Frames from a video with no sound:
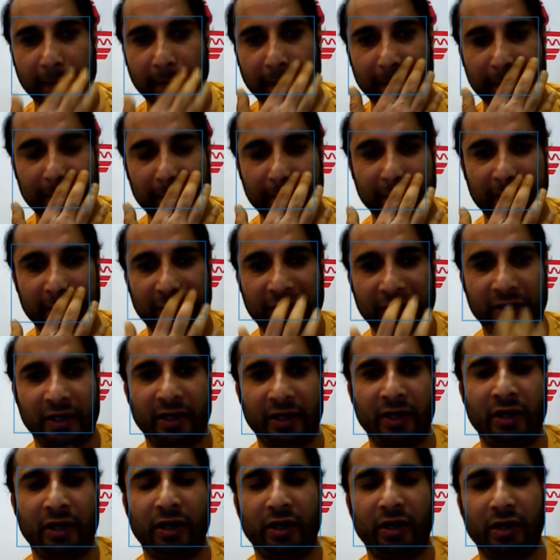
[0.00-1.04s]

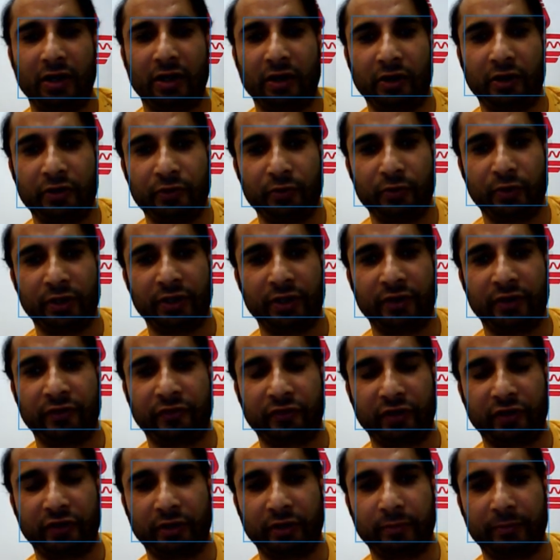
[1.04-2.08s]
HANA, or you can
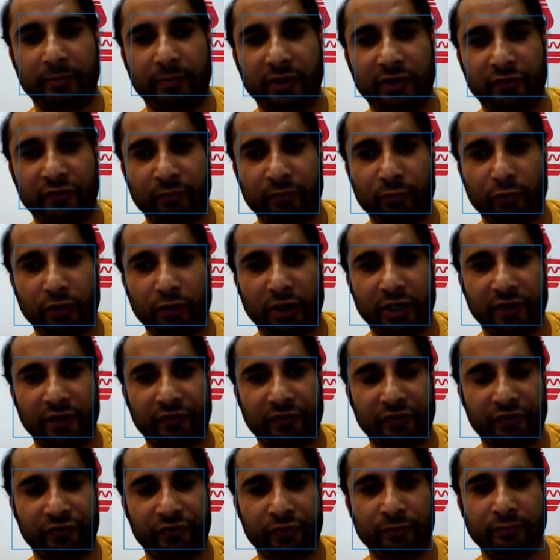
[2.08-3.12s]
set up a S/4HANA
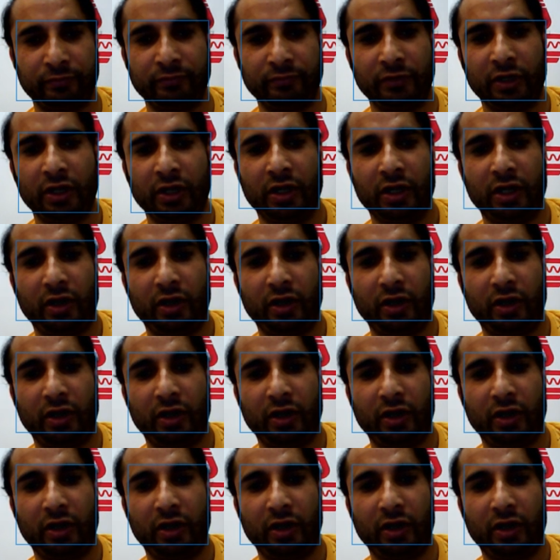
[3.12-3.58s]
system,